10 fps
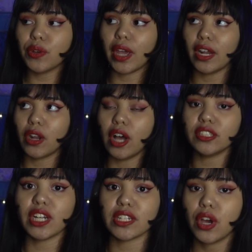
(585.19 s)
You
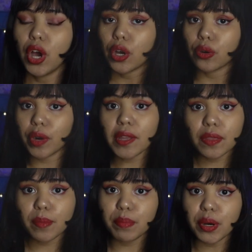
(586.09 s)
cannot just
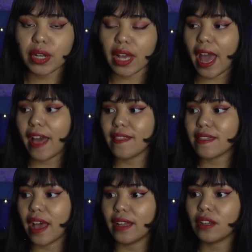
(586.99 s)
read the book
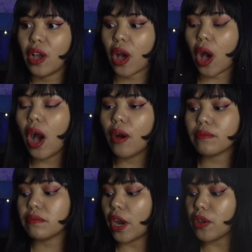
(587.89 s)
and then,
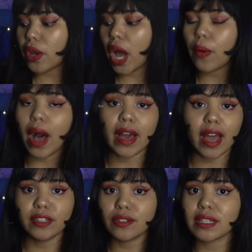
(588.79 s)
oh, there you go, I
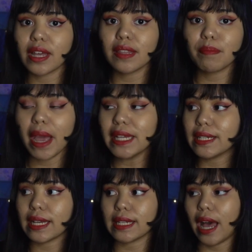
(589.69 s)
understand the
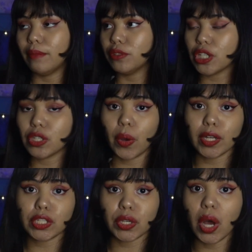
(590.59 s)
basics, I'm just
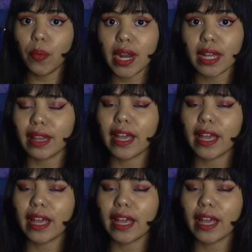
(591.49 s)
going to go with it.